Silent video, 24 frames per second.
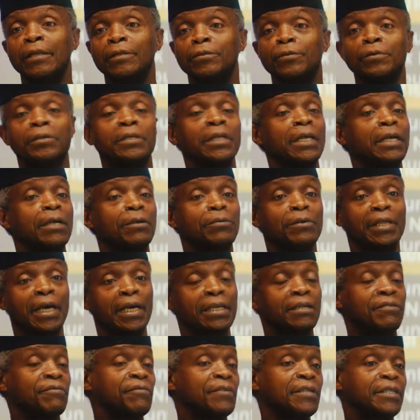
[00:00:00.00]
Today, with
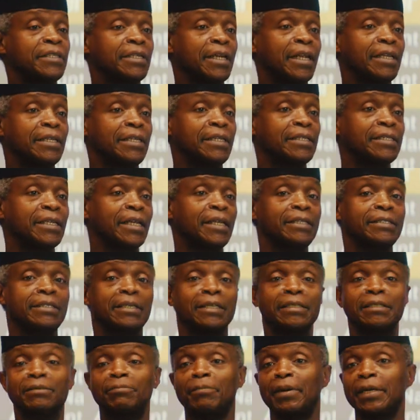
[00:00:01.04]
artificial
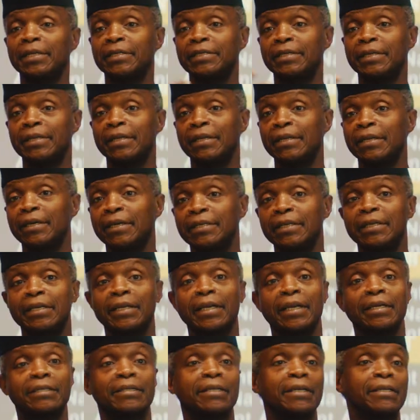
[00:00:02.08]
intelligence, machine
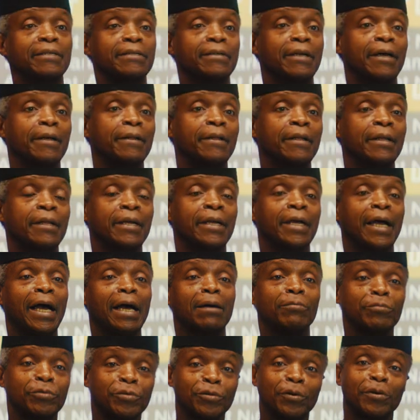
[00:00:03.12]
learning, etc.,
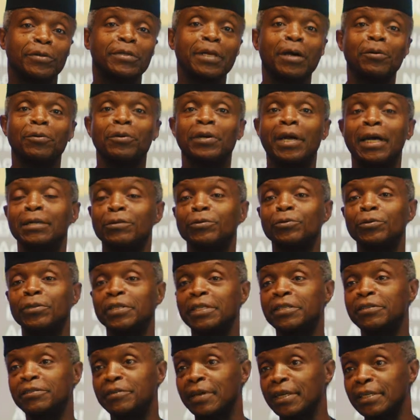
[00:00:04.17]
I'm sure that we can do
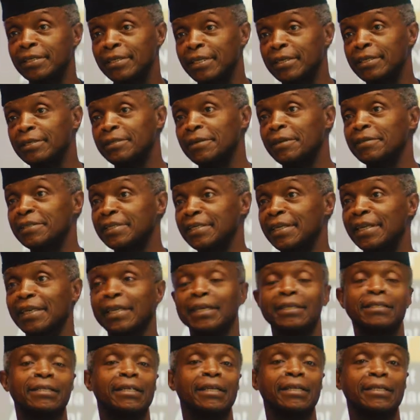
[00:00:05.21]
these translations in
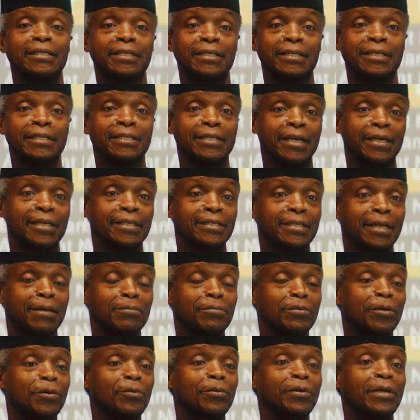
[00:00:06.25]
less than 6 years.
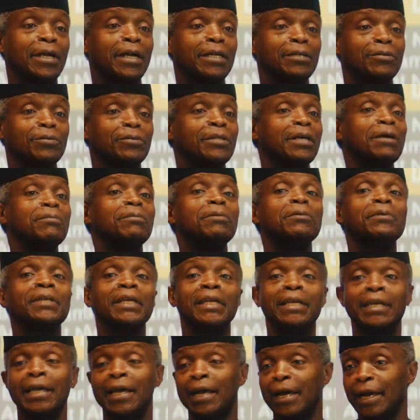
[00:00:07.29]
I'm sure we can do them in
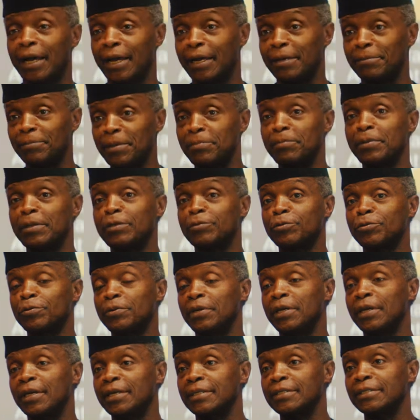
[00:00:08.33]
a year, maybe 2
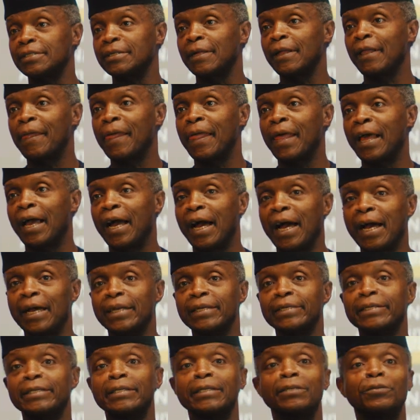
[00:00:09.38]
years.
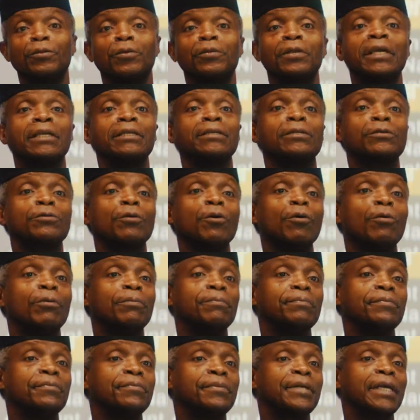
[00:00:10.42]
And so there's
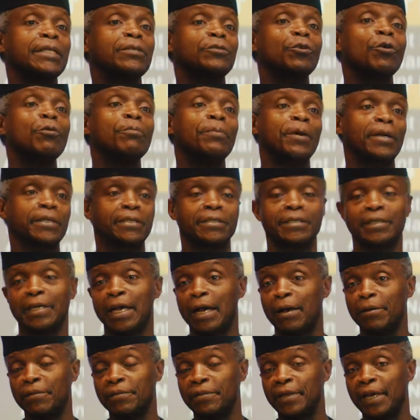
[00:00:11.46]
so much
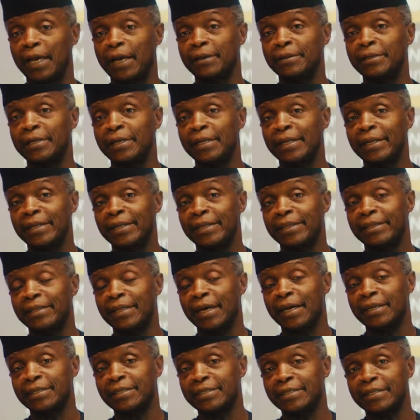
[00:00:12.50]
out there
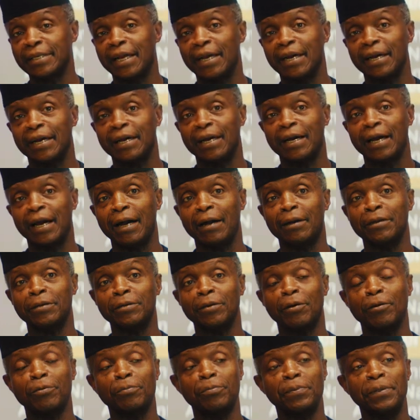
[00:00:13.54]
that our
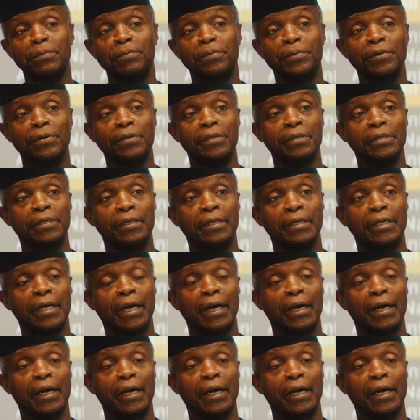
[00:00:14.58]
young people